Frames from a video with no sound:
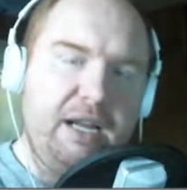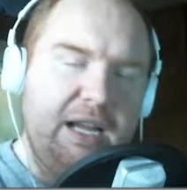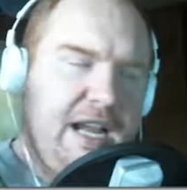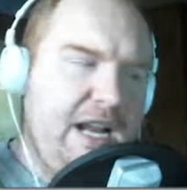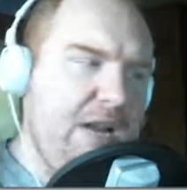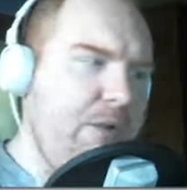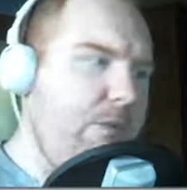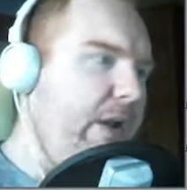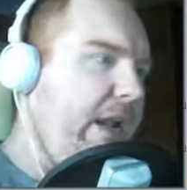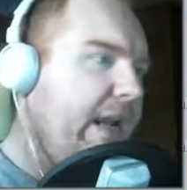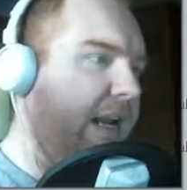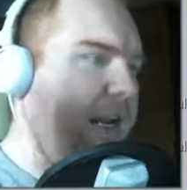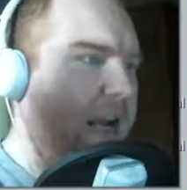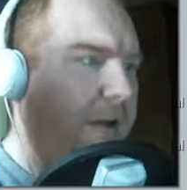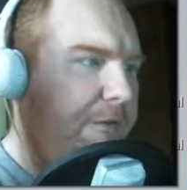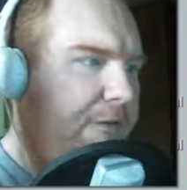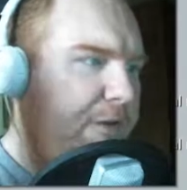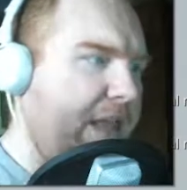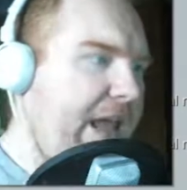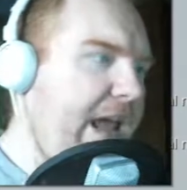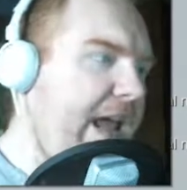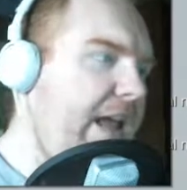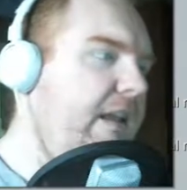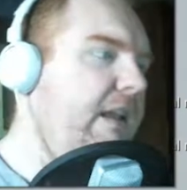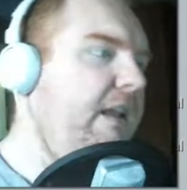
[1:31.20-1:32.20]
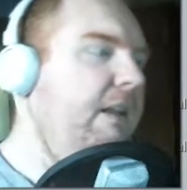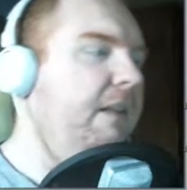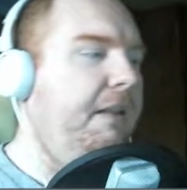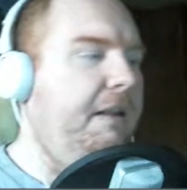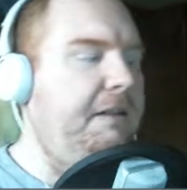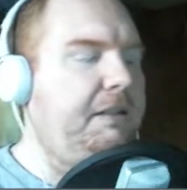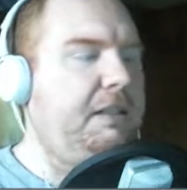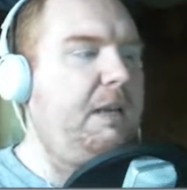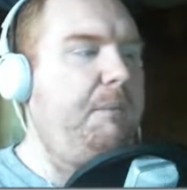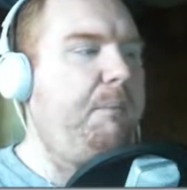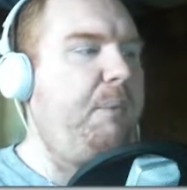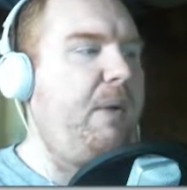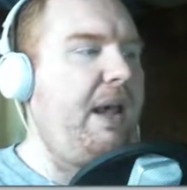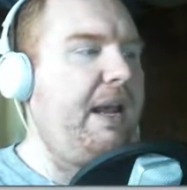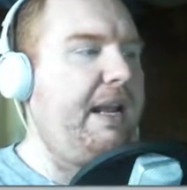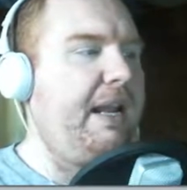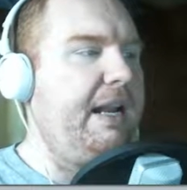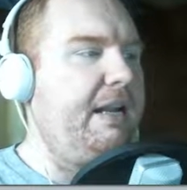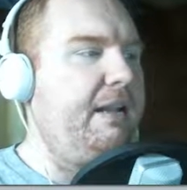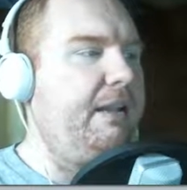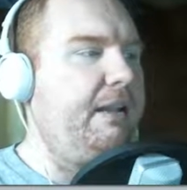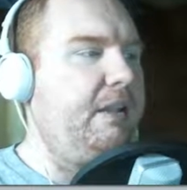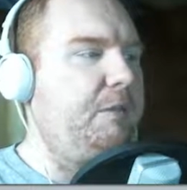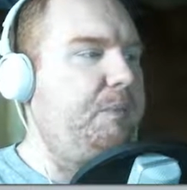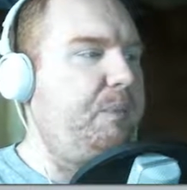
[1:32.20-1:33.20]
anyway, enough of that. Let's get back
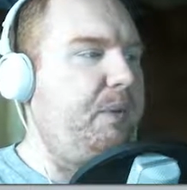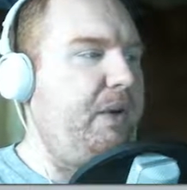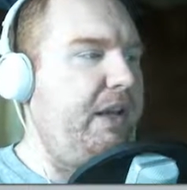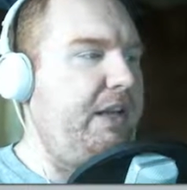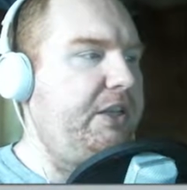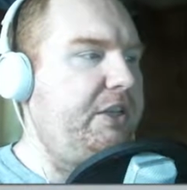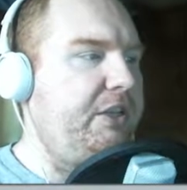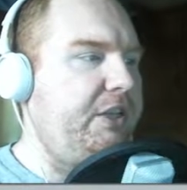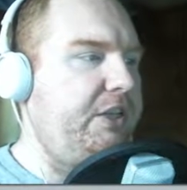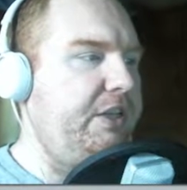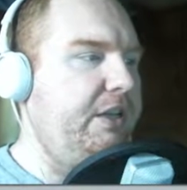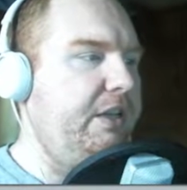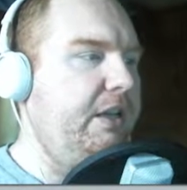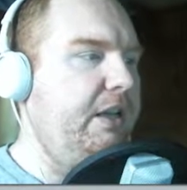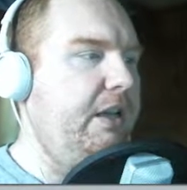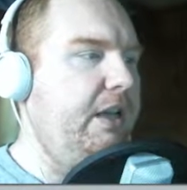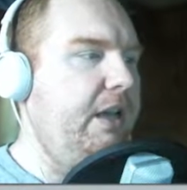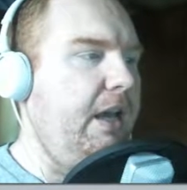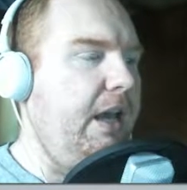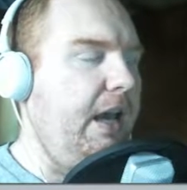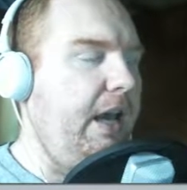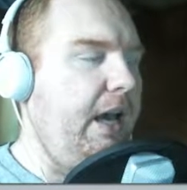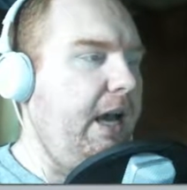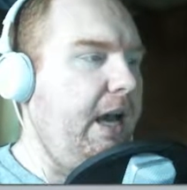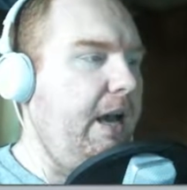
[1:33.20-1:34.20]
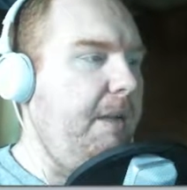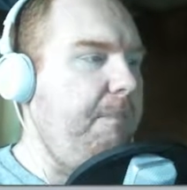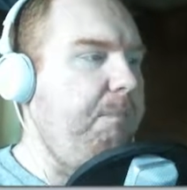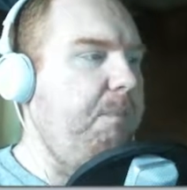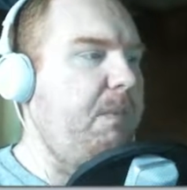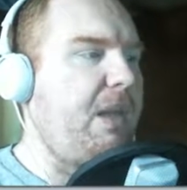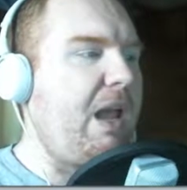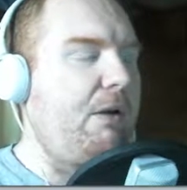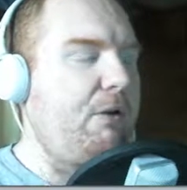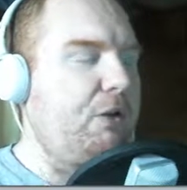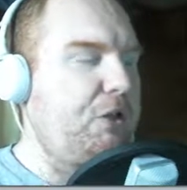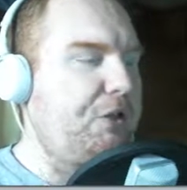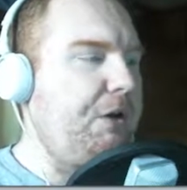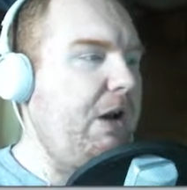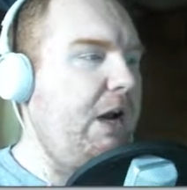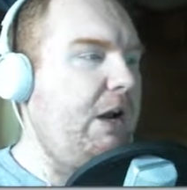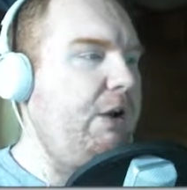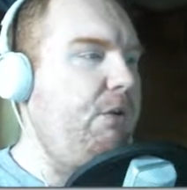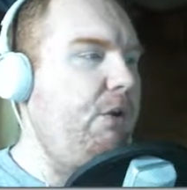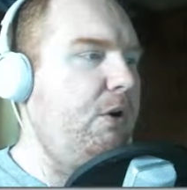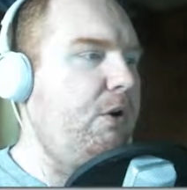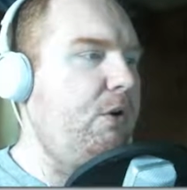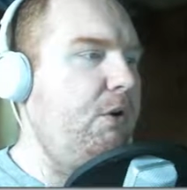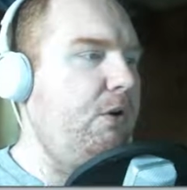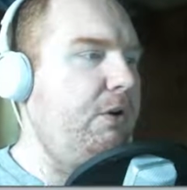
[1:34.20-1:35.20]
into this bitch. Um, I was trying to
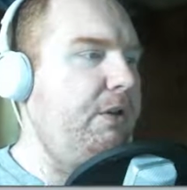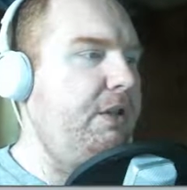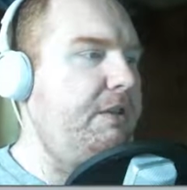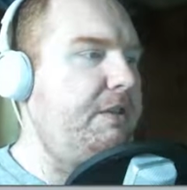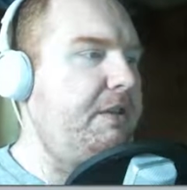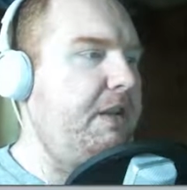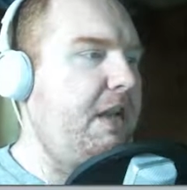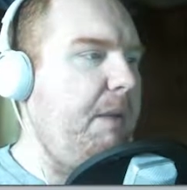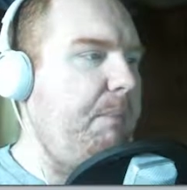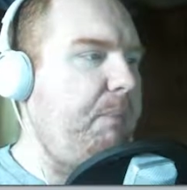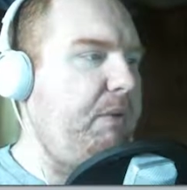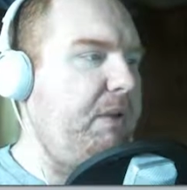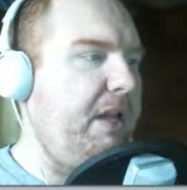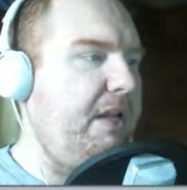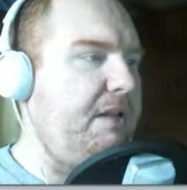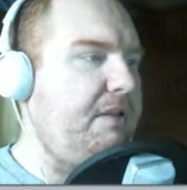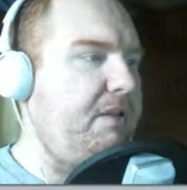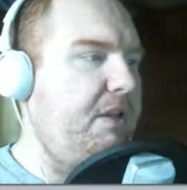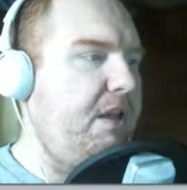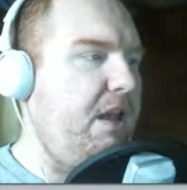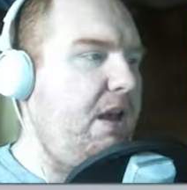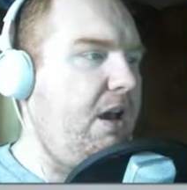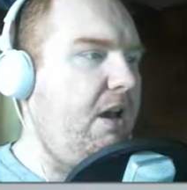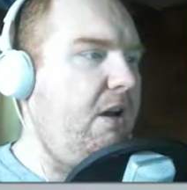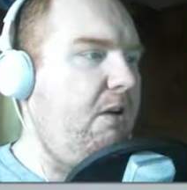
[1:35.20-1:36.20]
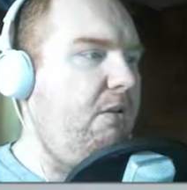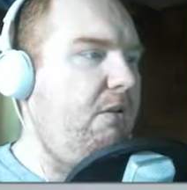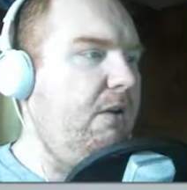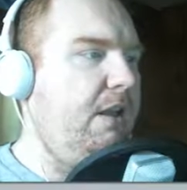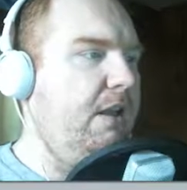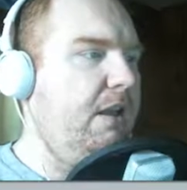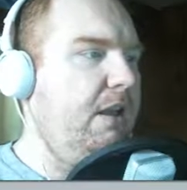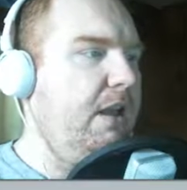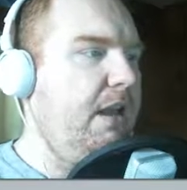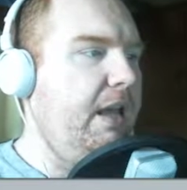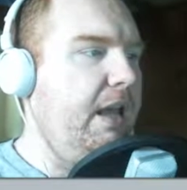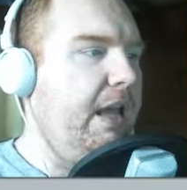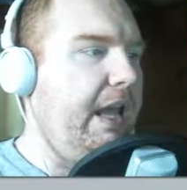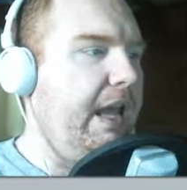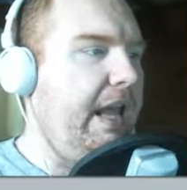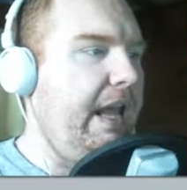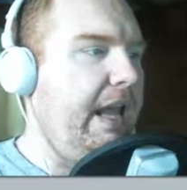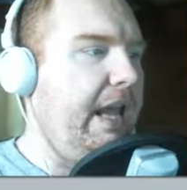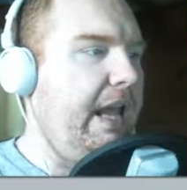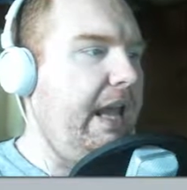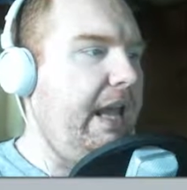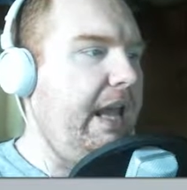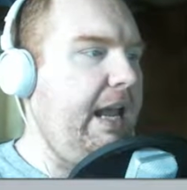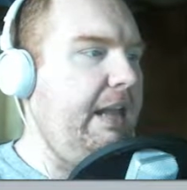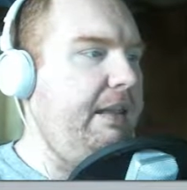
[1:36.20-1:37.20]
record this a couple days ago,
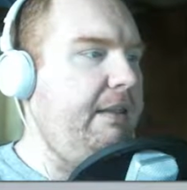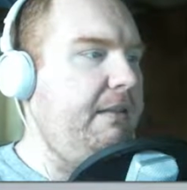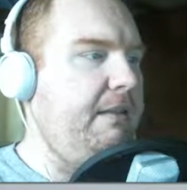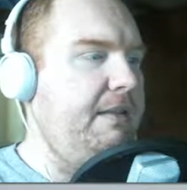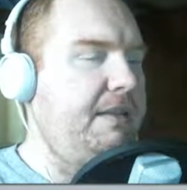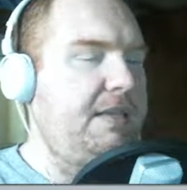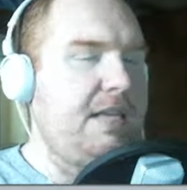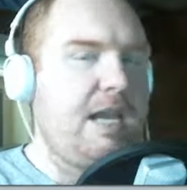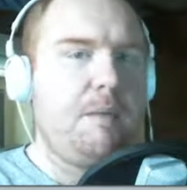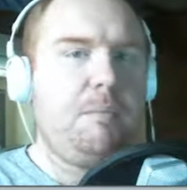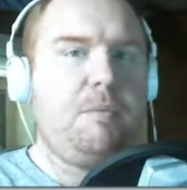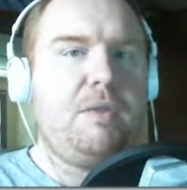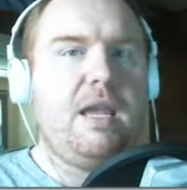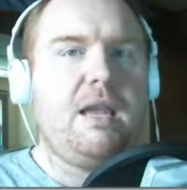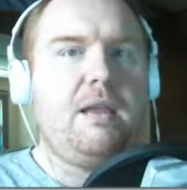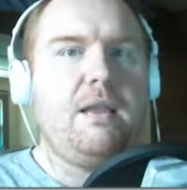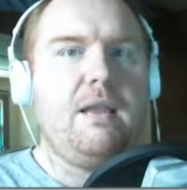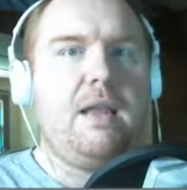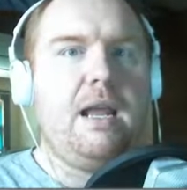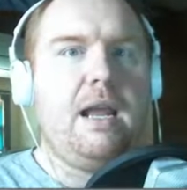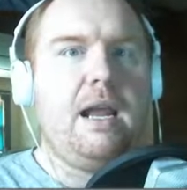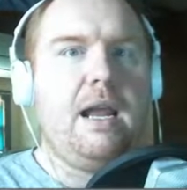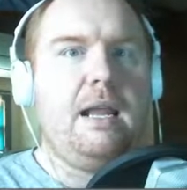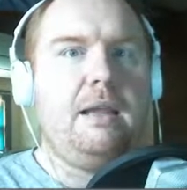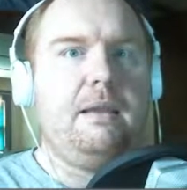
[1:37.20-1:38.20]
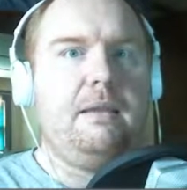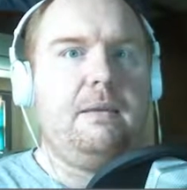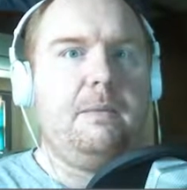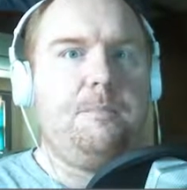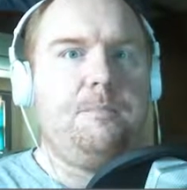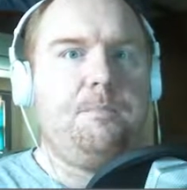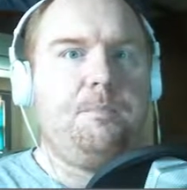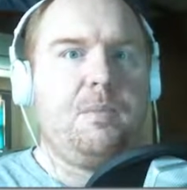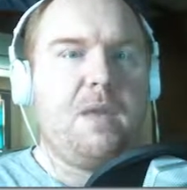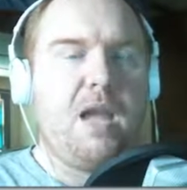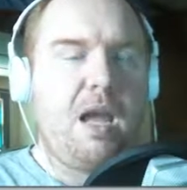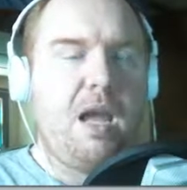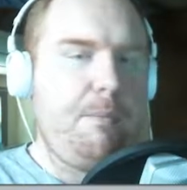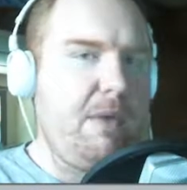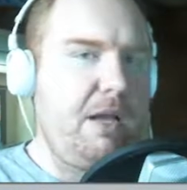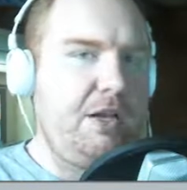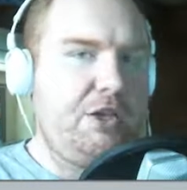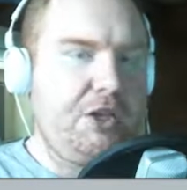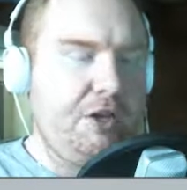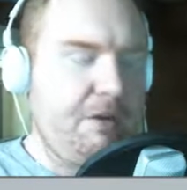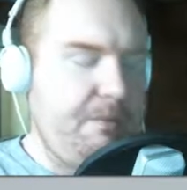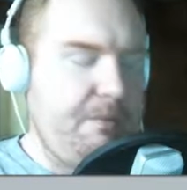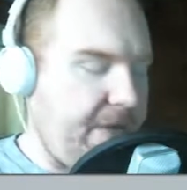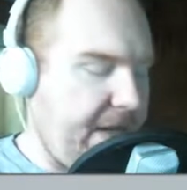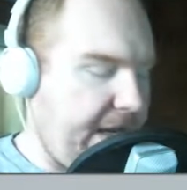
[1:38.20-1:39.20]
and the same thing that I
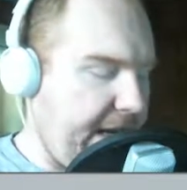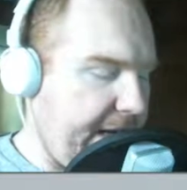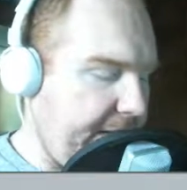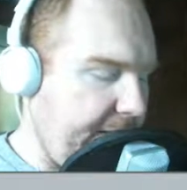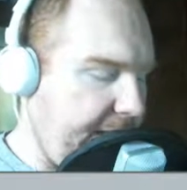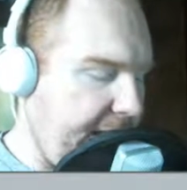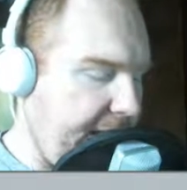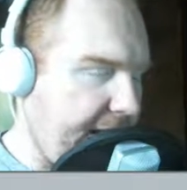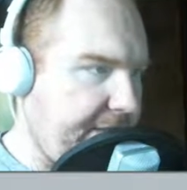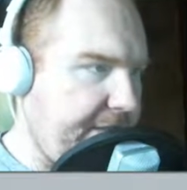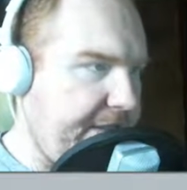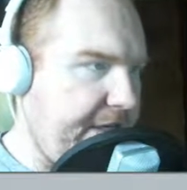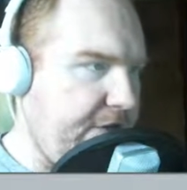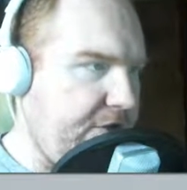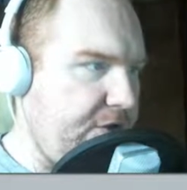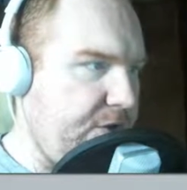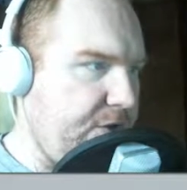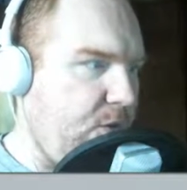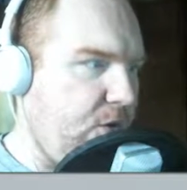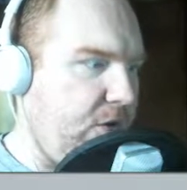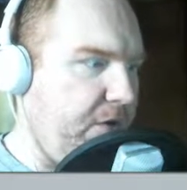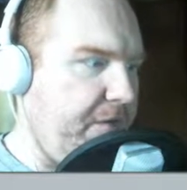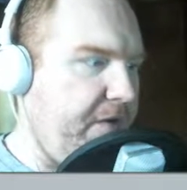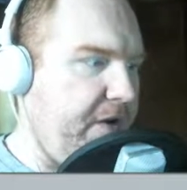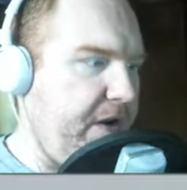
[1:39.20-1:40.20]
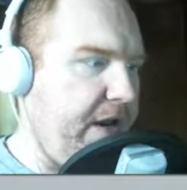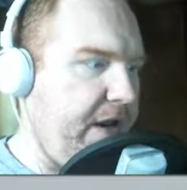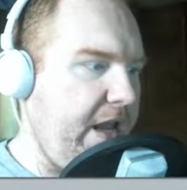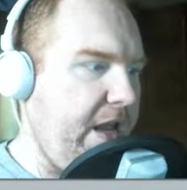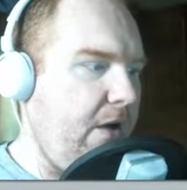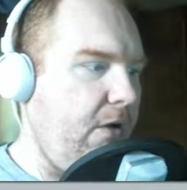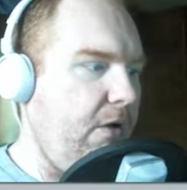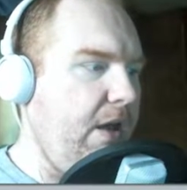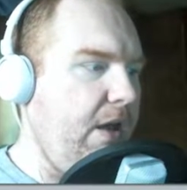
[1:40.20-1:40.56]
mentioned in my last Gears of War video